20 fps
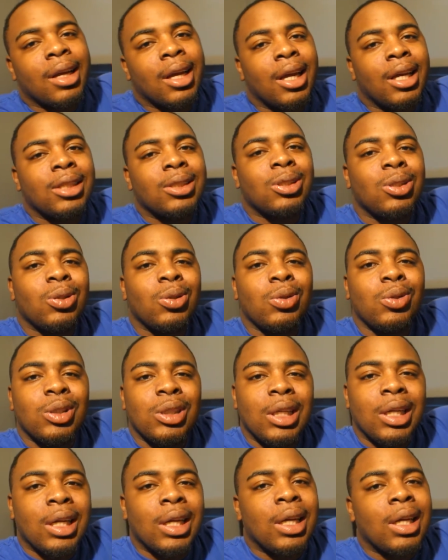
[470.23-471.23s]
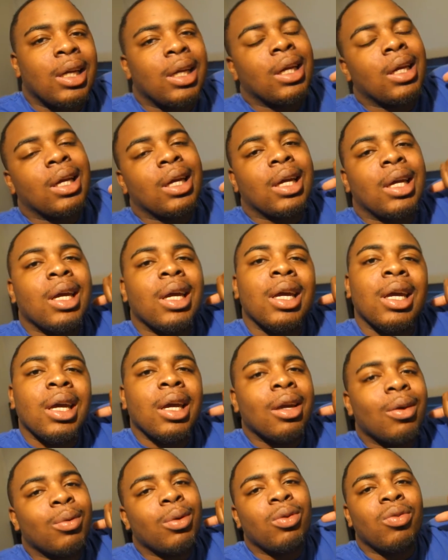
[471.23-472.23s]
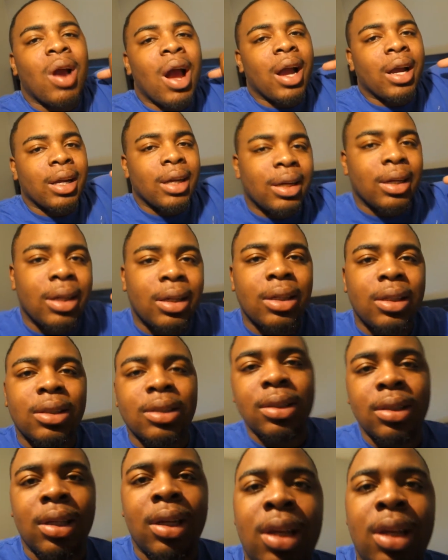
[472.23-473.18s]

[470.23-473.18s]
It's Tuesday. And we rocking, cuz.